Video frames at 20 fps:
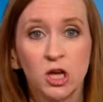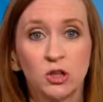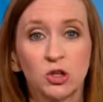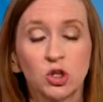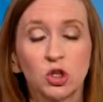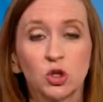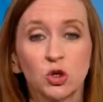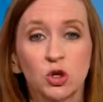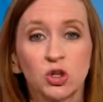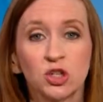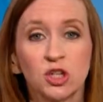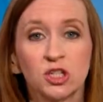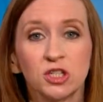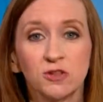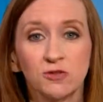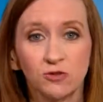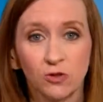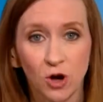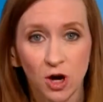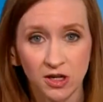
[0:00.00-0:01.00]
The church
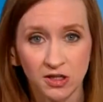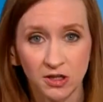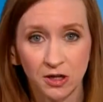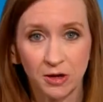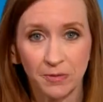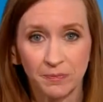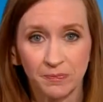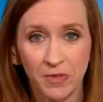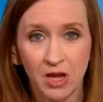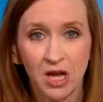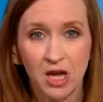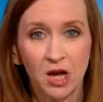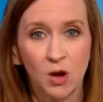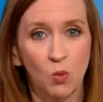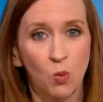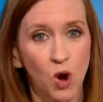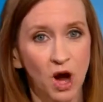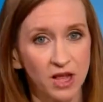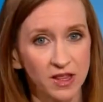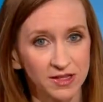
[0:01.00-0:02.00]
defrocked him.
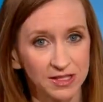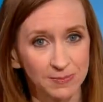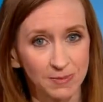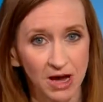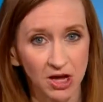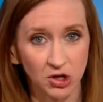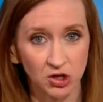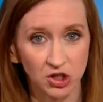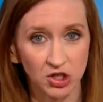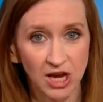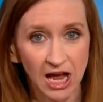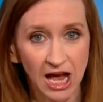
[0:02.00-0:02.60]
Why this matters